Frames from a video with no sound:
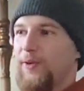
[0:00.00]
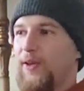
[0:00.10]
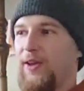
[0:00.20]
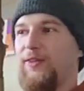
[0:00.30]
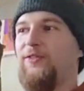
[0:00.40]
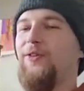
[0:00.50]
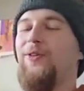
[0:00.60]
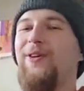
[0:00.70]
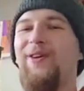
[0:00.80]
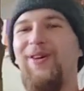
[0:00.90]
Okay,
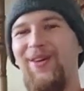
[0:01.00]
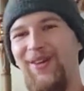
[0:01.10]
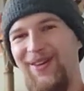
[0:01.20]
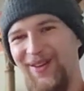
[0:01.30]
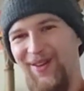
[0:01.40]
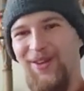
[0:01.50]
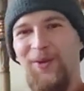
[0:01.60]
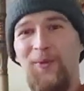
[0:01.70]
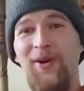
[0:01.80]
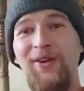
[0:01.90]
so
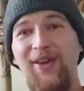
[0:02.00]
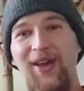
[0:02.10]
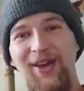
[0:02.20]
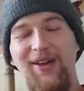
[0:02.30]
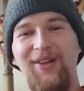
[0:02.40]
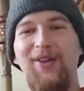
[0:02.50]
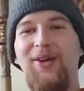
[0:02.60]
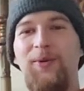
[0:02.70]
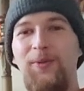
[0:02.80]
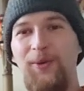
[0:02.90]
one day
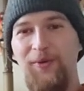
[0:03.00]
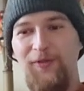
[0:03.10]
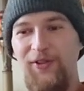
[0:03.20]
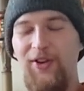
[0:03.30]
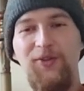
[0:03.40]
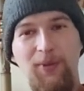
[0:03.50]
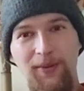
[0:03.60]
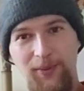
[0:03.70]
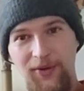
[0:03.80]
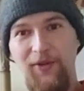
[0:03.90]
we were finished,
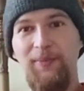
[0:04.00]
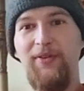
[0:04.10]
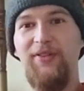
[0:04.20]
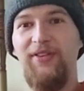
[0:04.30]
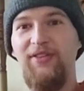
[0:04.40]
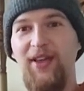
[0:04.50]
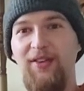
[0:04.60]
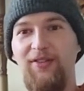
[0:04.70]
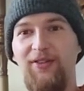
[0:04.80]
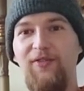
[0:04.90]
probably one of our busiest
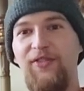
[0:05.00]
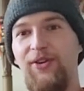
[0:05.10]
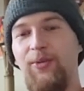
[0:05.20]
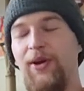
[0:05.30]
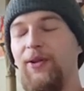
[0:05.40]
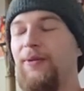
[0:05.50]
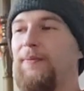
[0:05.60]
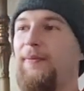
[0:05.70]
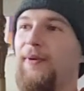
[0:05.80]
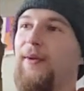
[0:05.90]
days there at Via Rail,
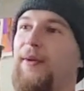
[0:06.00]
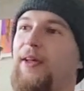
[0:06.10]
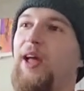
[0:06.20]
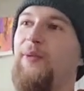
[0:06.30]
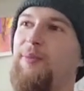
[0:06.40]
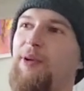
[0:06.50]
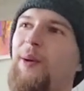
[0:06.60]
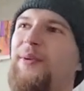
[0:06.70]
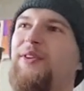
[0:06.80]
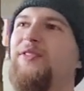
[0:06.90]
and we
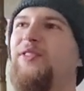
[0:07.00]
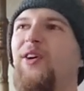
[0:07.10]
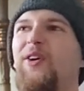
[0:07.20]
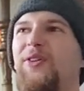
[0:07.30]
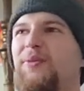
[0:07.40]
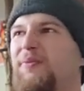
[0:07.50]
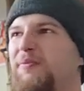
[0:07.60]
probably installed